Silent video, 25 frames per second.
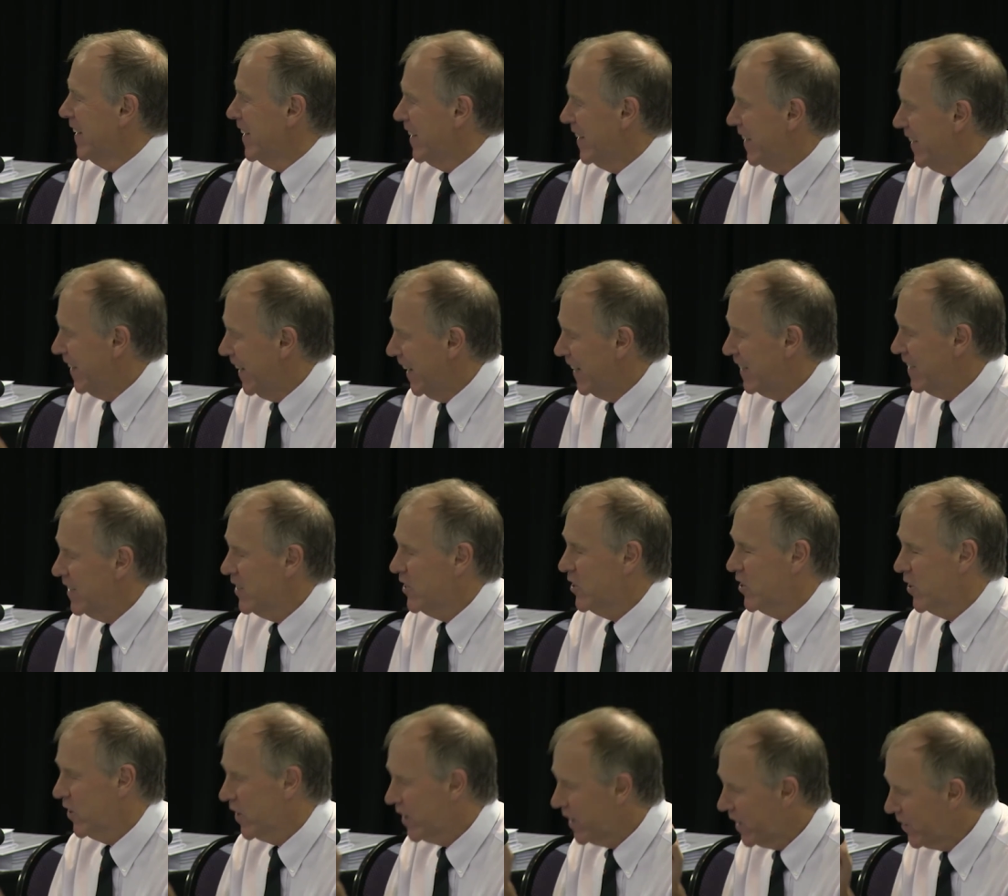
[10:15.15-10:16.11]
Young
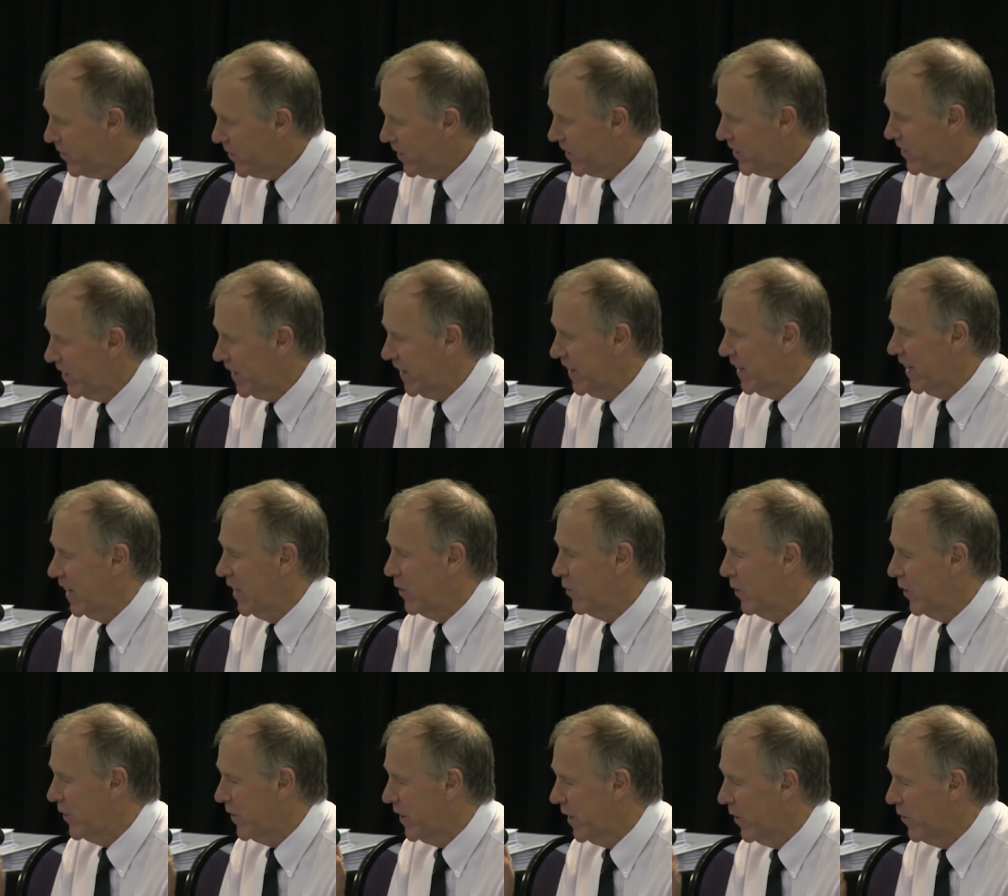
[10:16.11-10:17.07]
children, in particular,
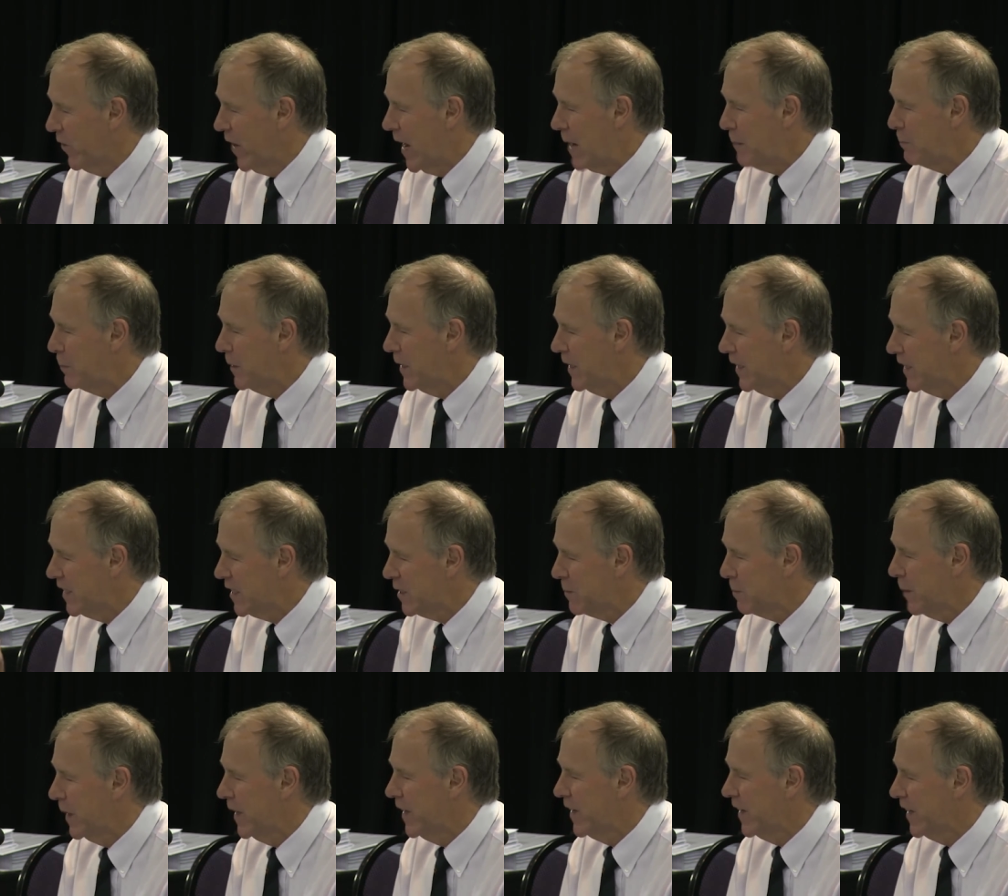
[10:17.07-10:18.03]
with their rapidly
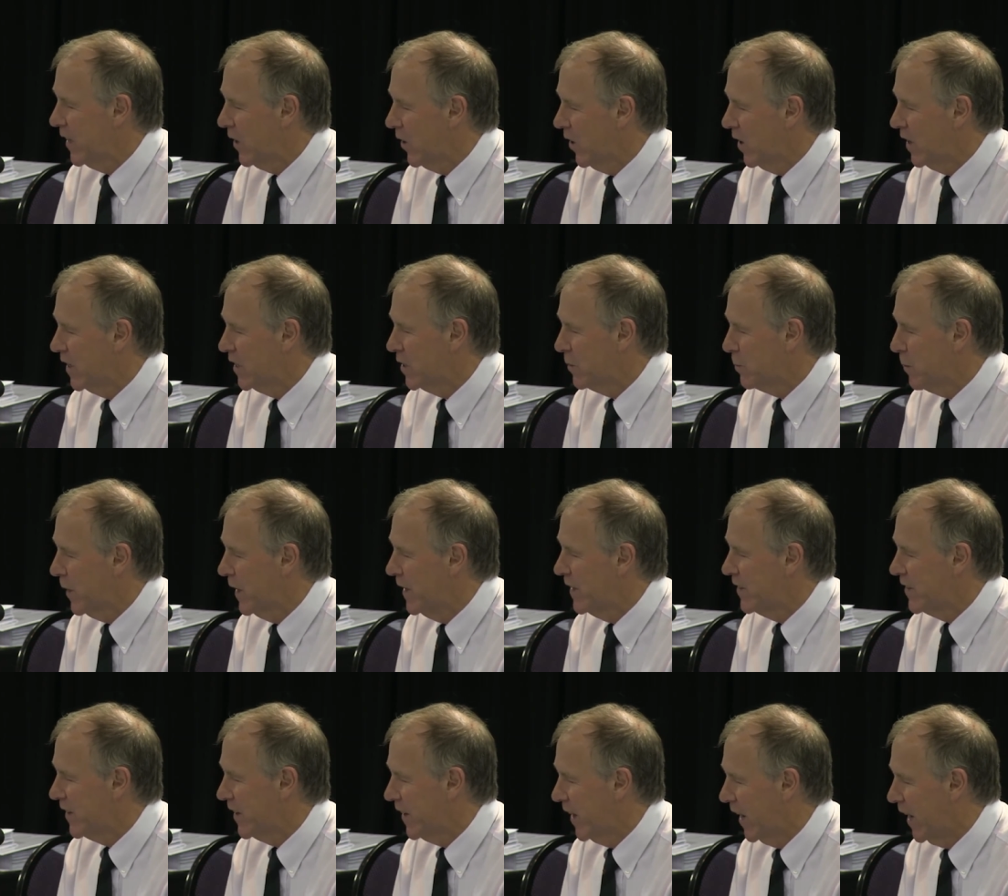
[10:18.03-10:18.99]
expanding large
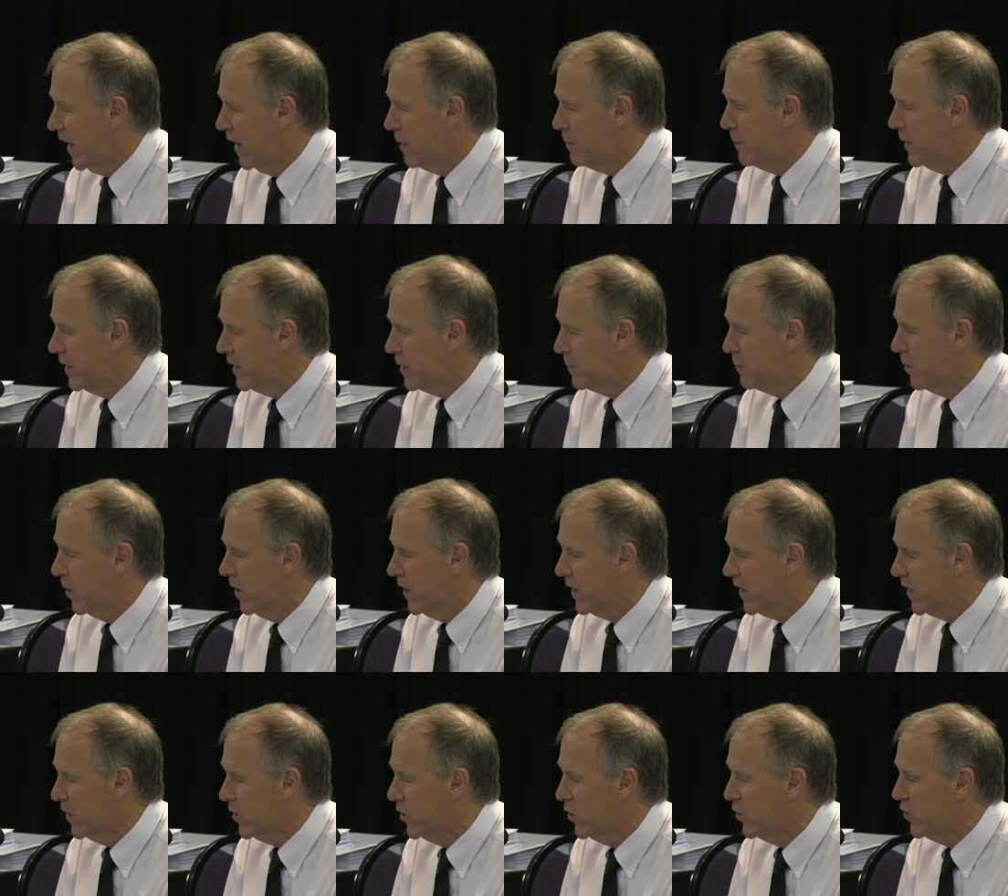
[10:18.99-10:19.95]
brains and high
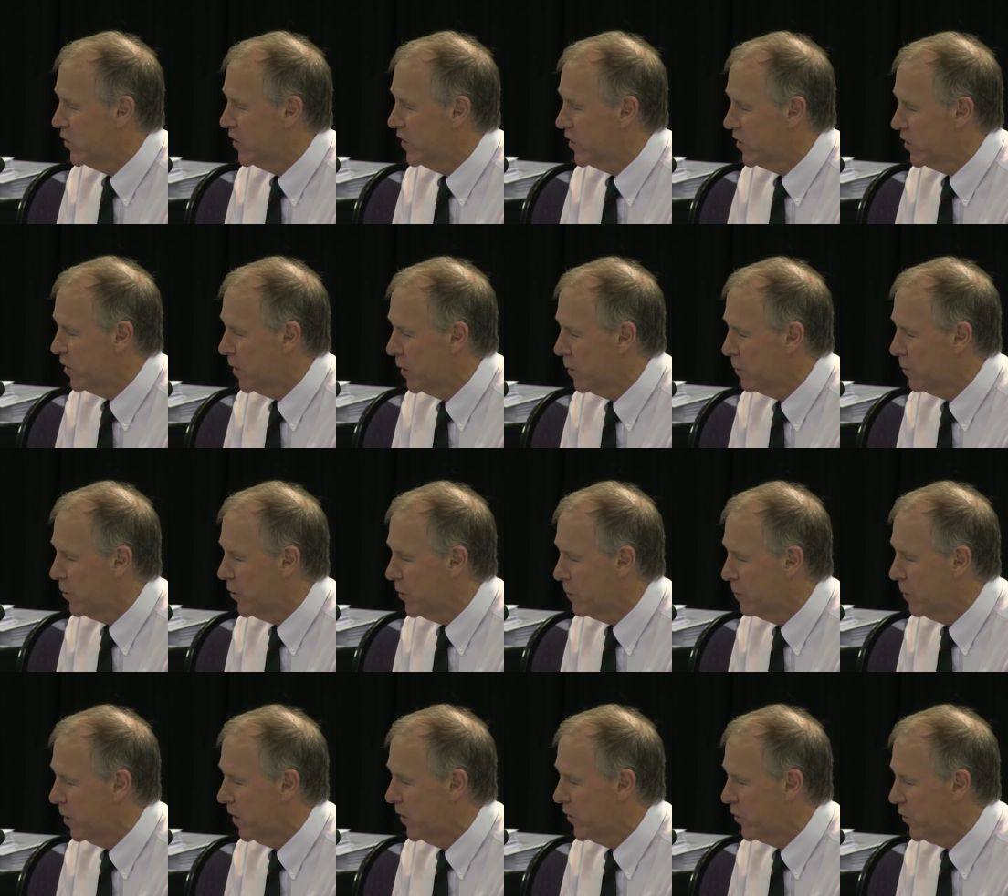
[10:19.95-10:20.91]
metabolic and nutritional
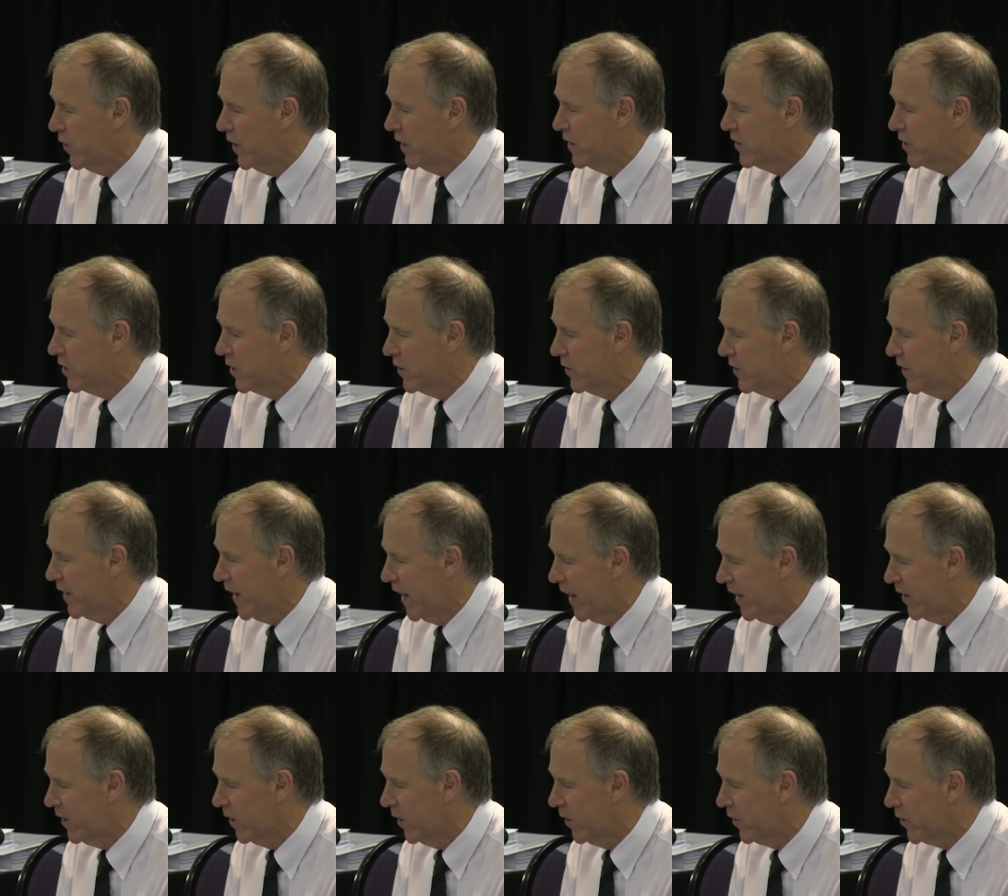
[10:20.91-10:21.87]
demands relative to
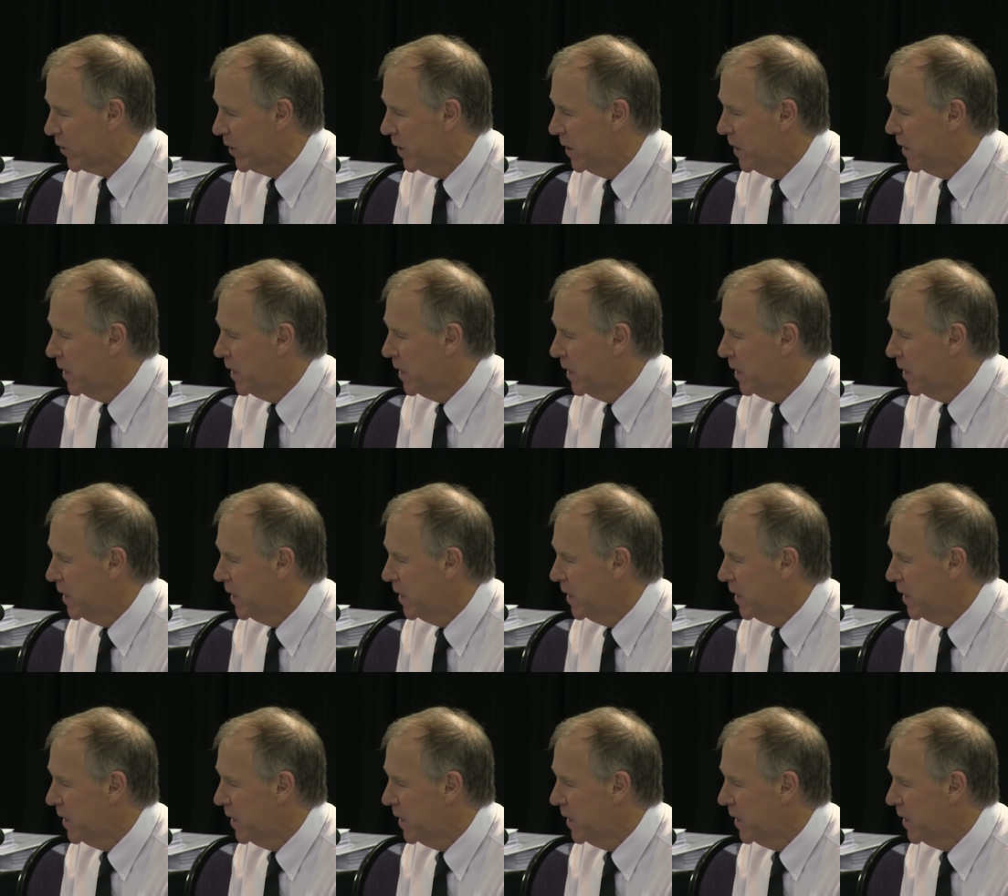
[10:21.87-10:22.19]
adults,